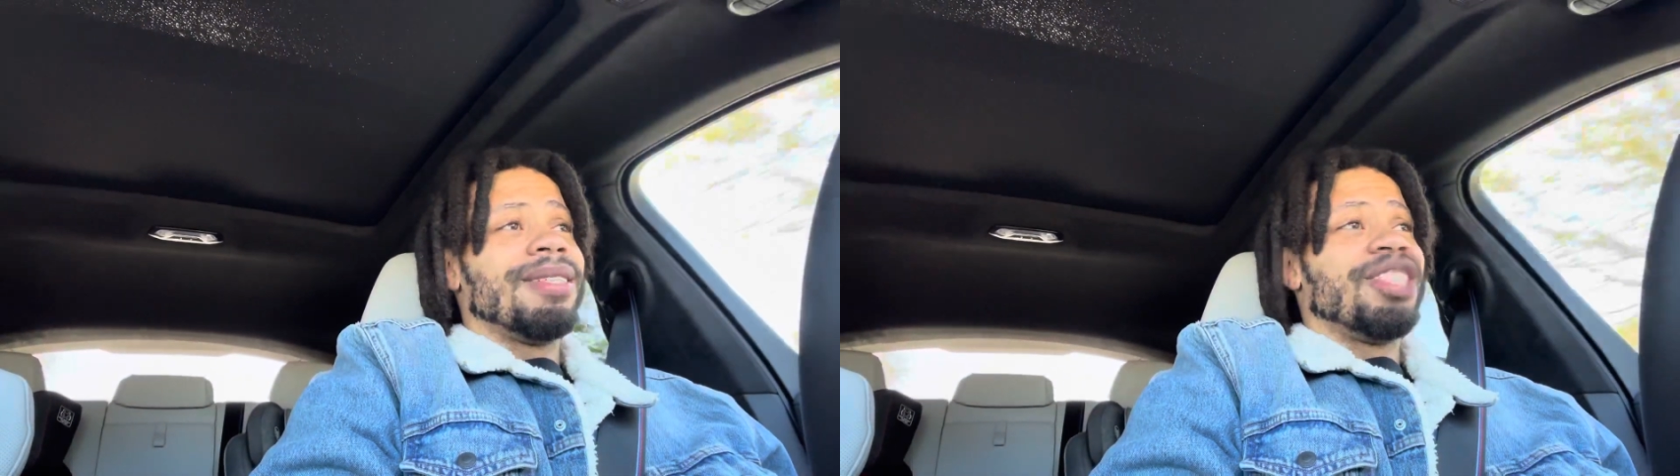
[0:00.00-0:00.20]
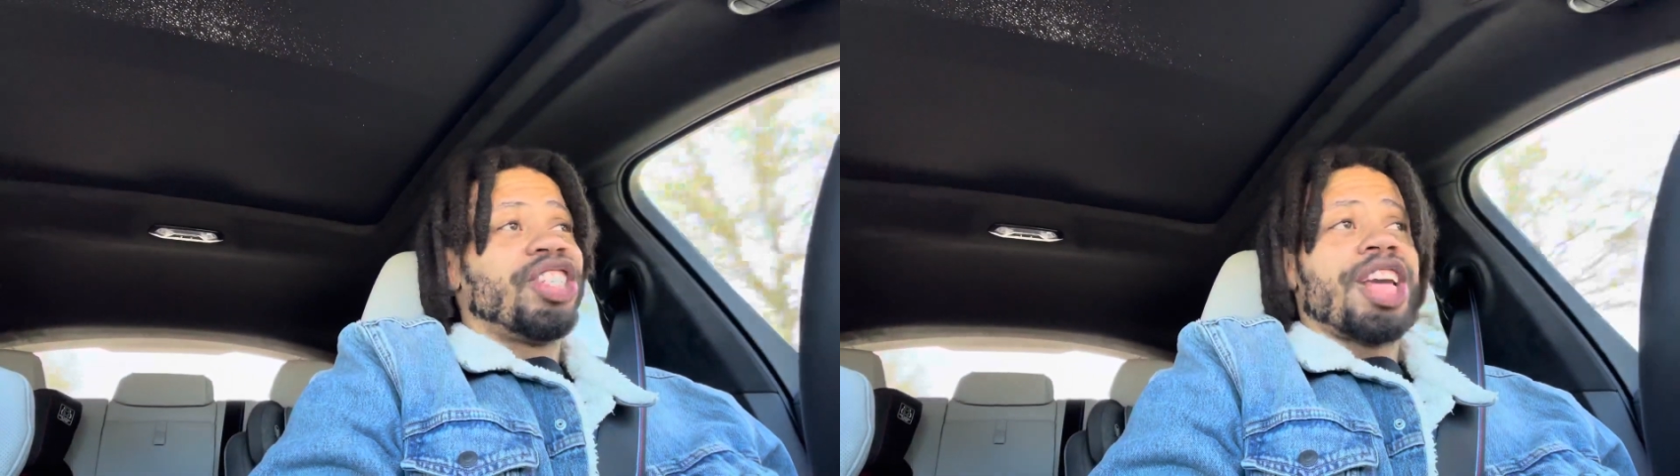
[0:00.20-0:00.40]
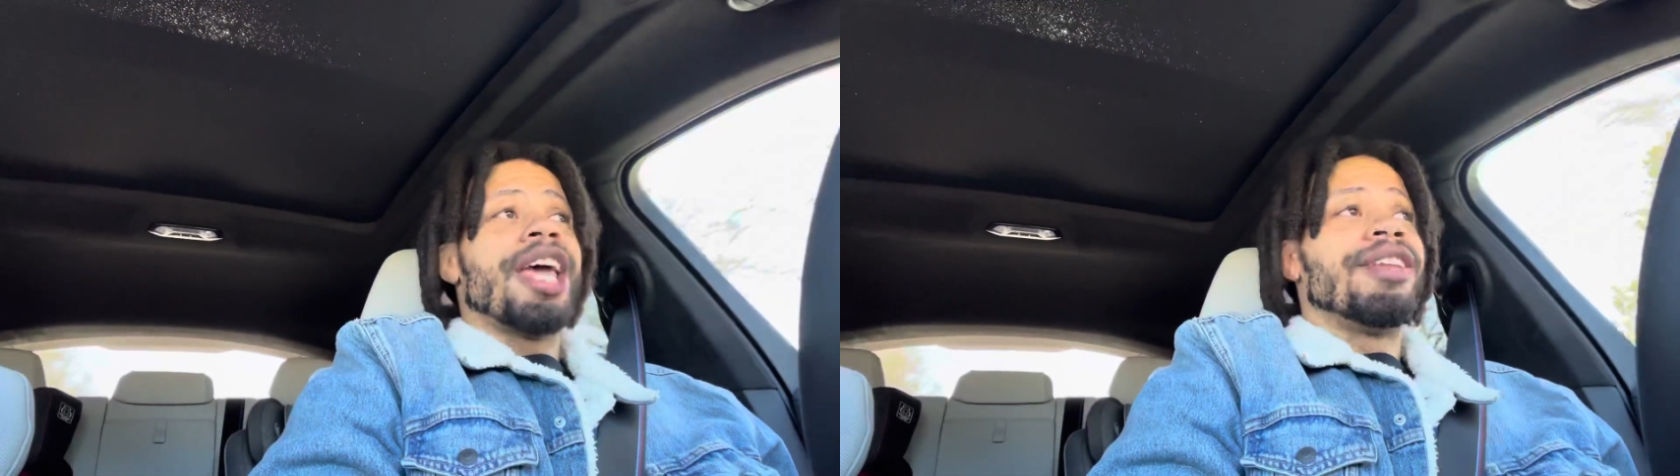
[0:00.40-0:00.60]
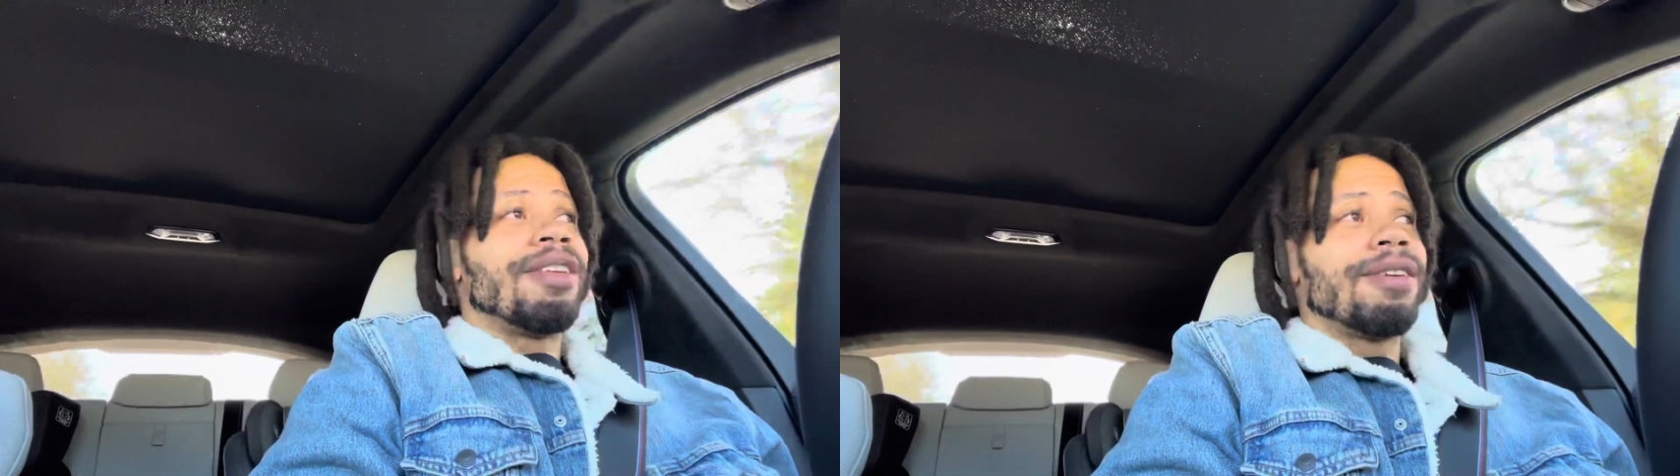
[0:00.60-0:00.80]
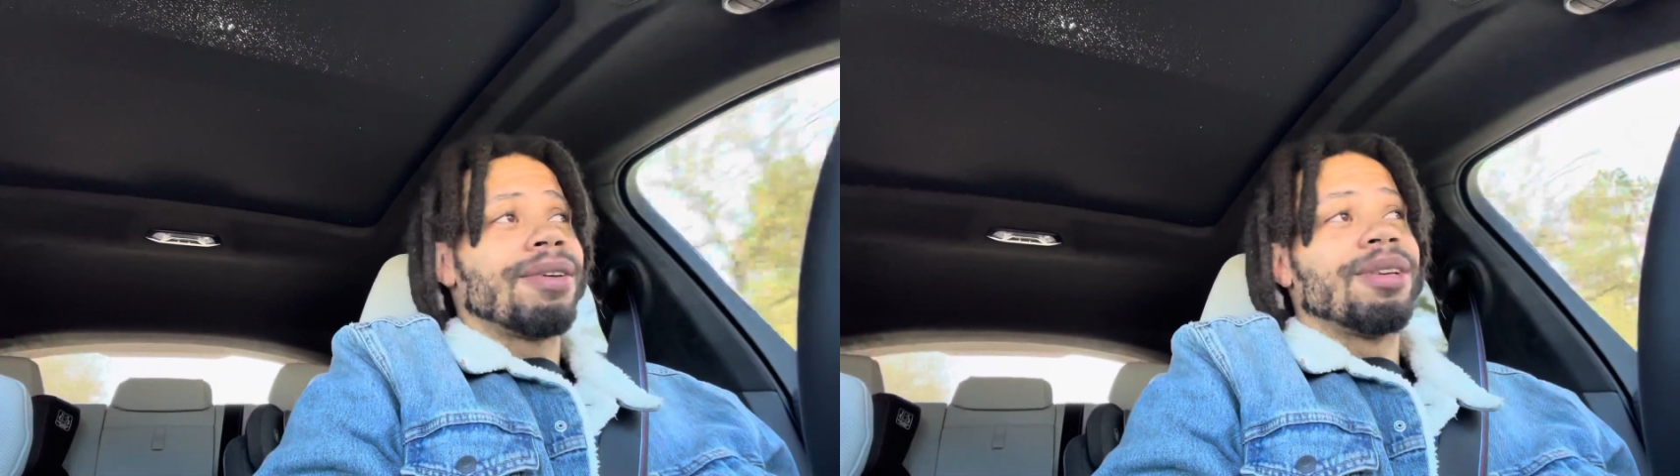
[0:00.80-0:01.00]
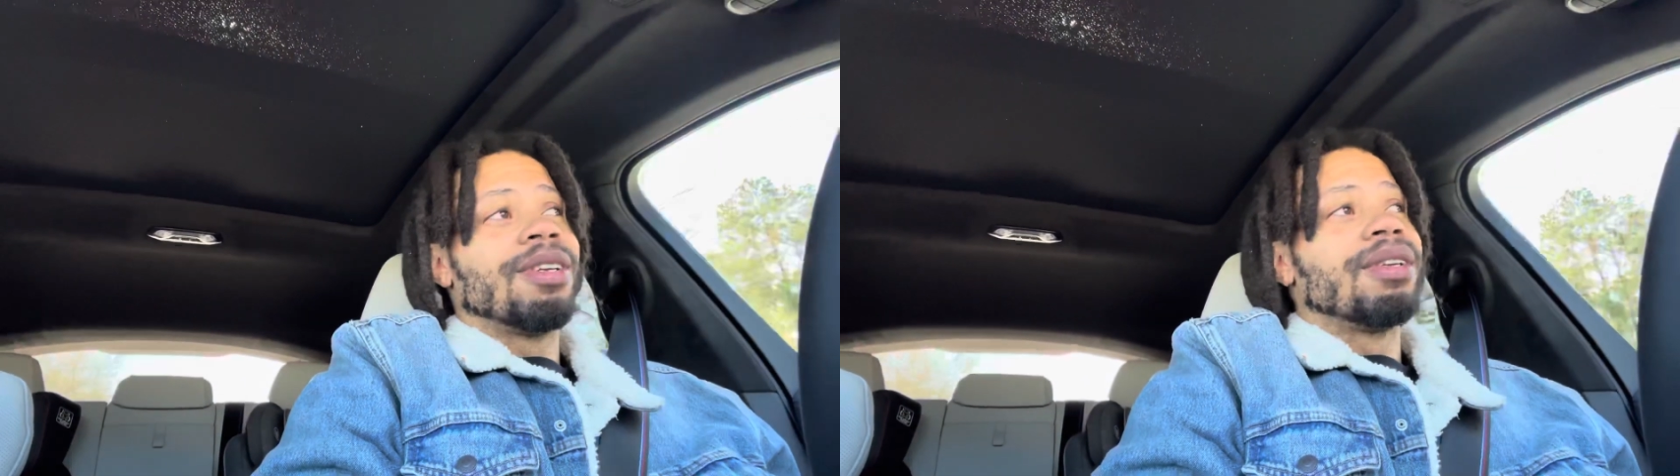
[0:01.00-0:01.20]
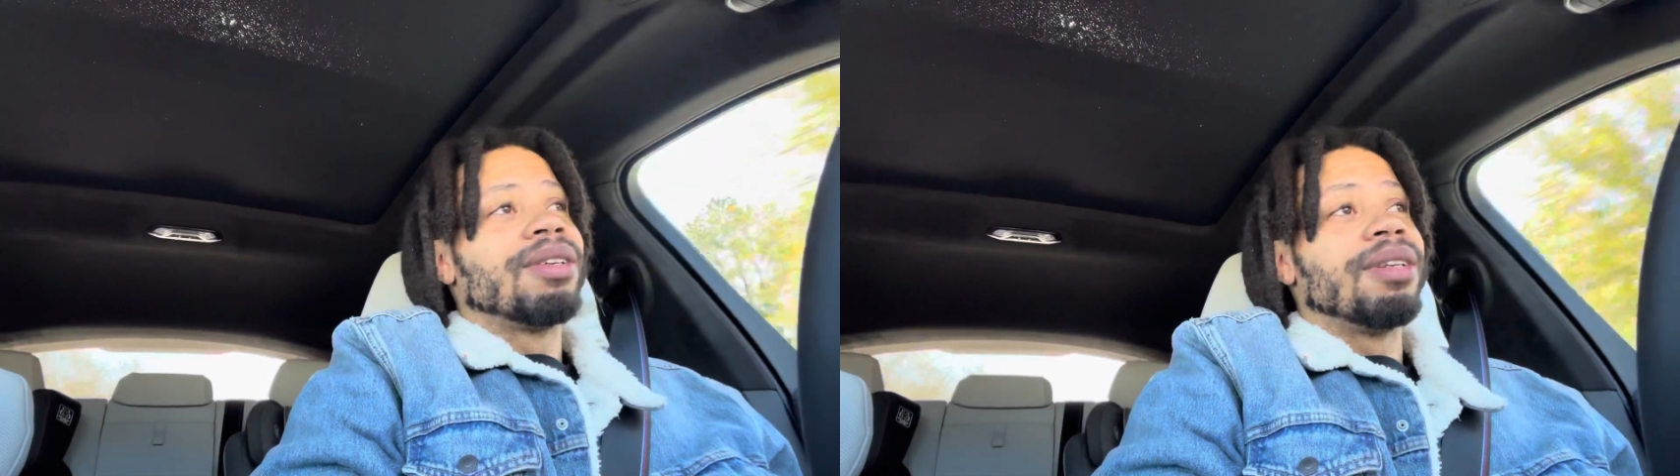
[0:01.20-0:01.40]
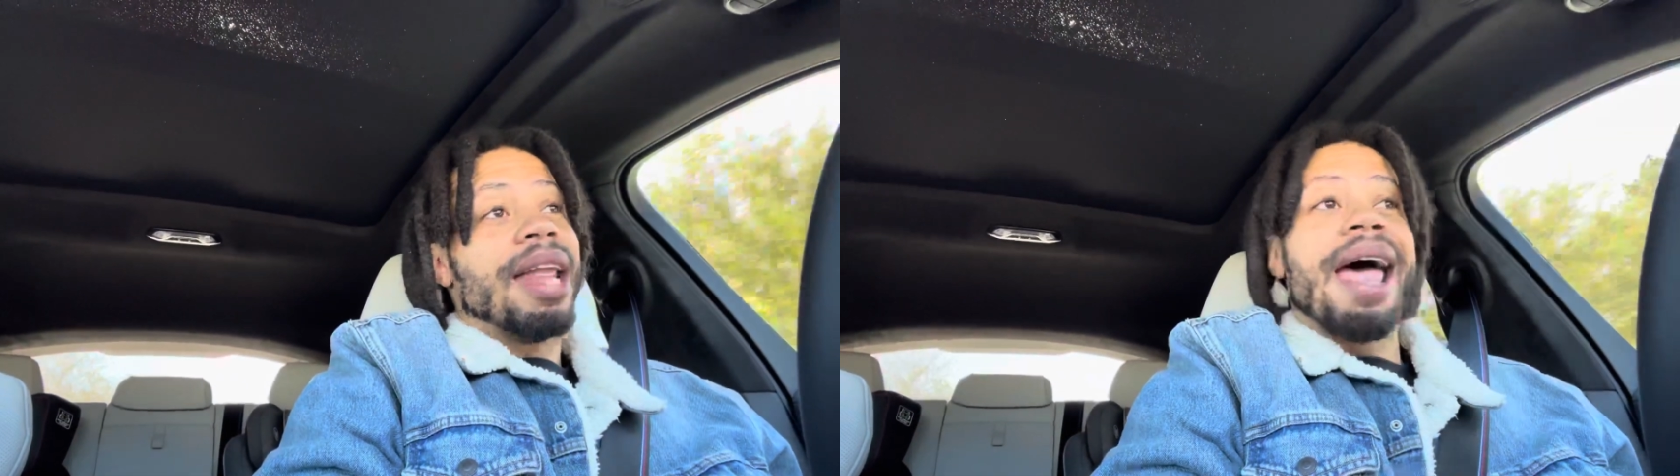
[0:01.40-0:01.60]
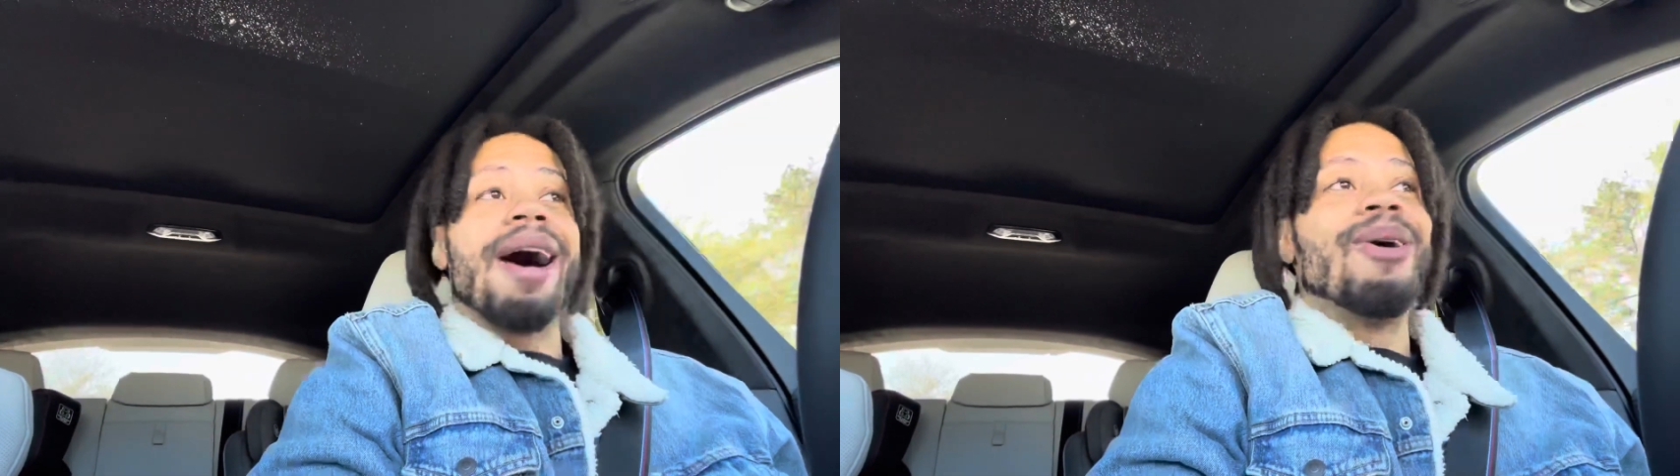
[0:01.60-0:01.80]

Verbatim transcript: shit now.